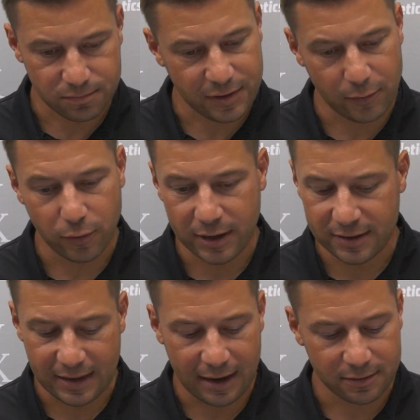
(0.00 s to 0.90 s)
think we'll
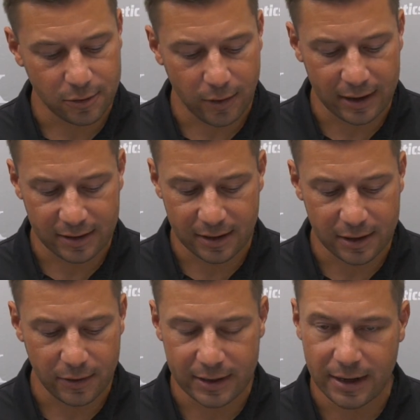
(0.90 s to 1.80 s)
get that corrected and
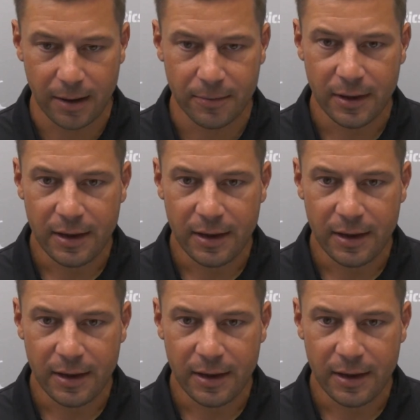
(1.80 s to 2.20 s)
cleaned up.